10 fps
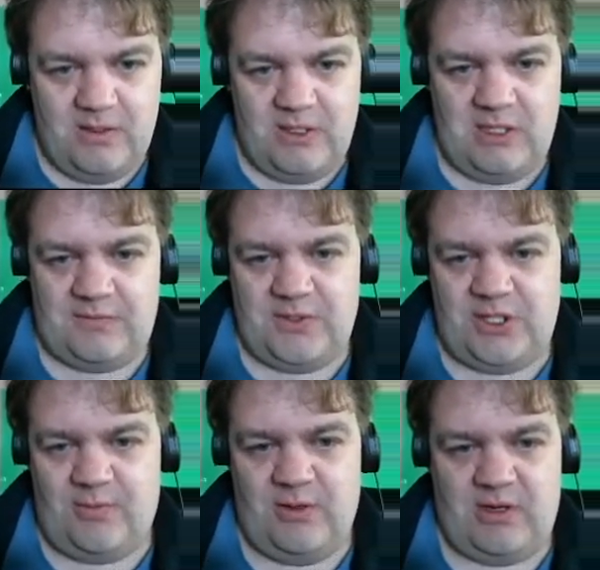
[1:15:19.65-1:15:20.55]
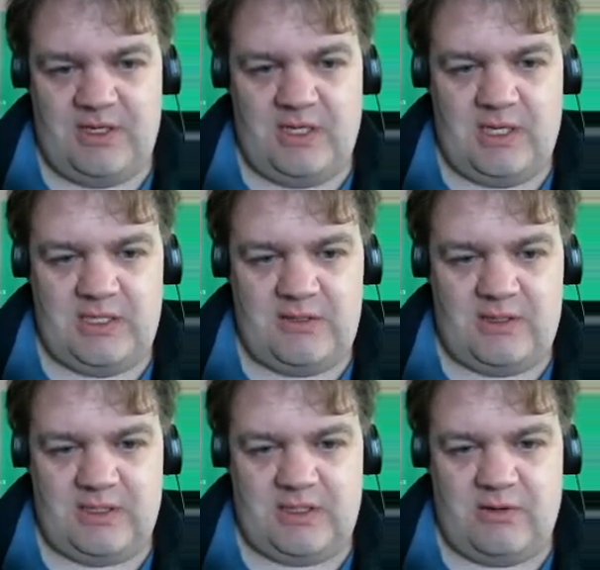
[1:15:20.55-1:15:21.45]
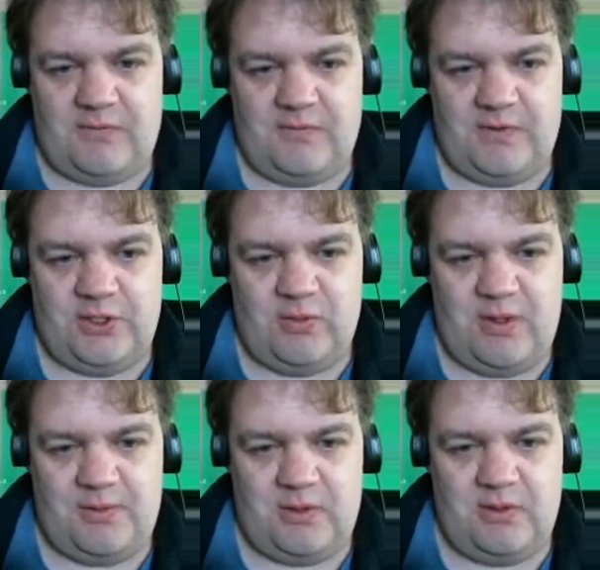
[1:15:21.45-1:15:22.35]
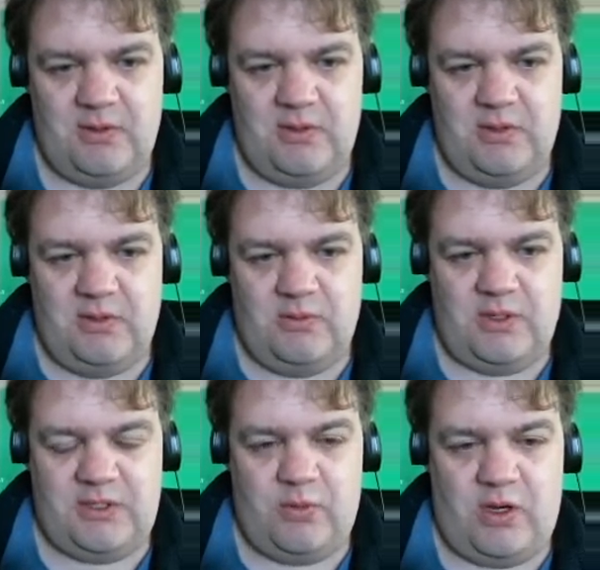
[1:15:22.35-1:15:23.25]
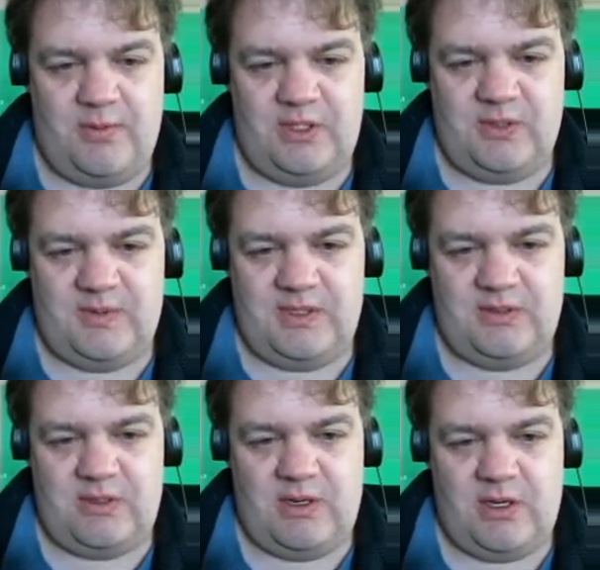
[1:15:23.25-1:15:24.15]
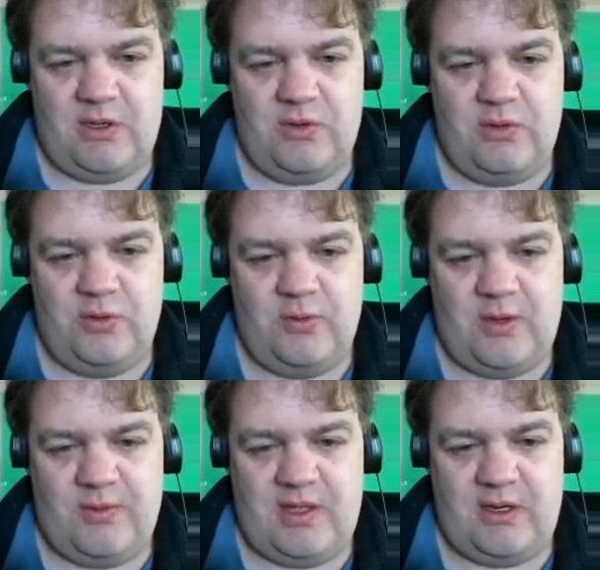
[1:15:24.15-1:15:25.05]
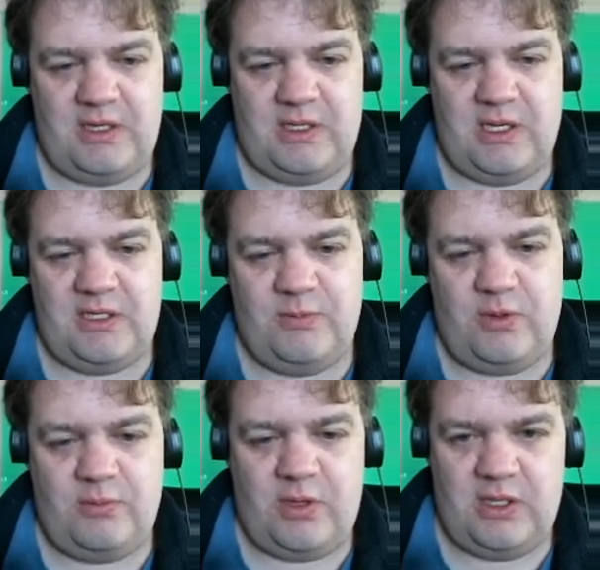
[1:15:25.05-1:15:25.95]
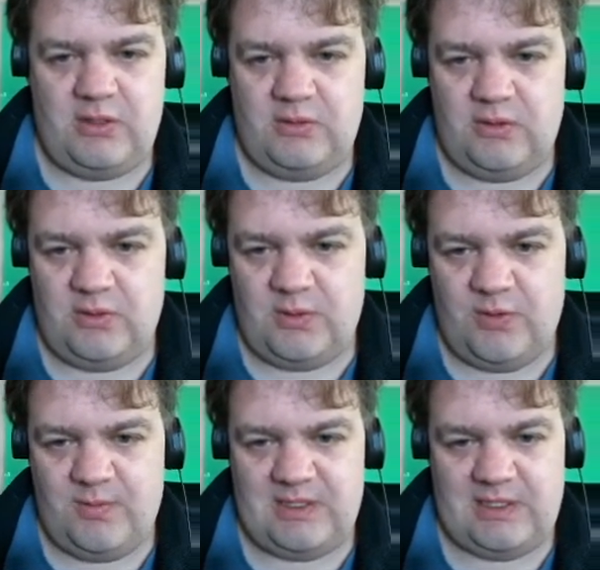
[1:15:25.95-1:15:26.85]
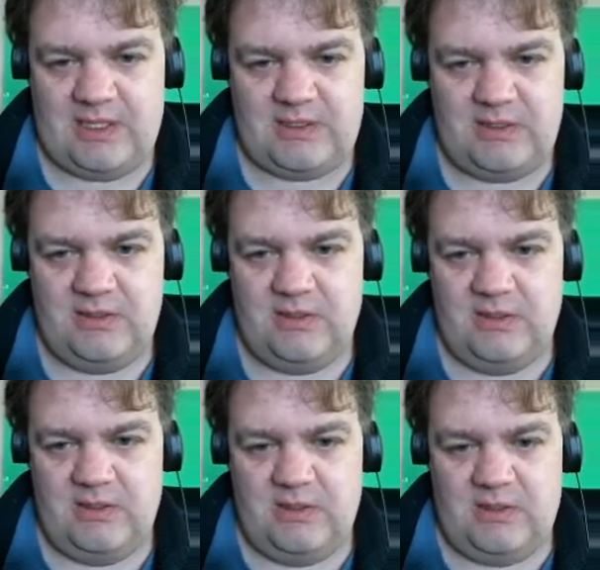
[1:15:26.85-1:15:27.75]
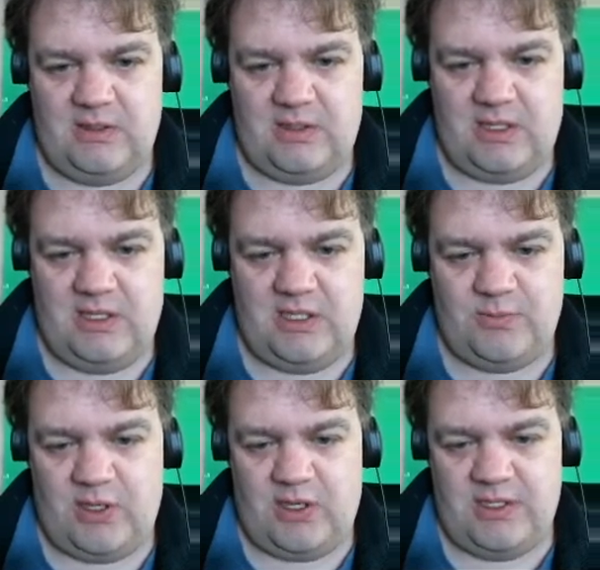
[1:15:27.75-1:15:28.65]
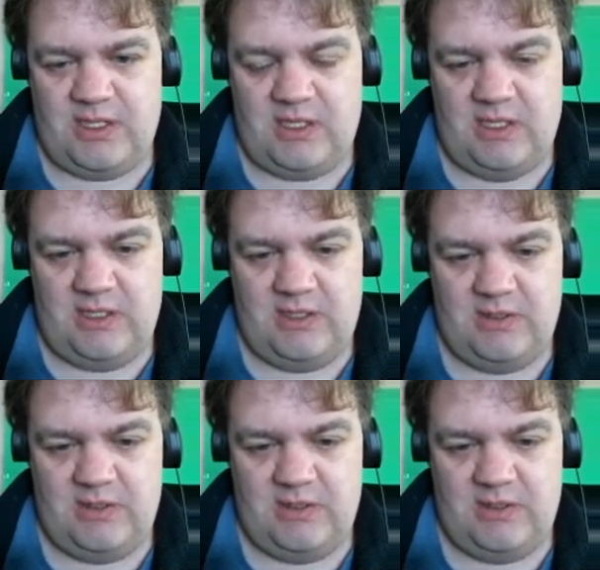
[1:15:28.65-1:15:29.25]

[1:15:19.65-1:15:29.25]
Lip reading: You'll have to show me your ID card so I can scurry off and fetch your weapon. Why I'm in the shift system so I know who you are without an ID card is beyond my supreme intellect. Okay, here's my ID card.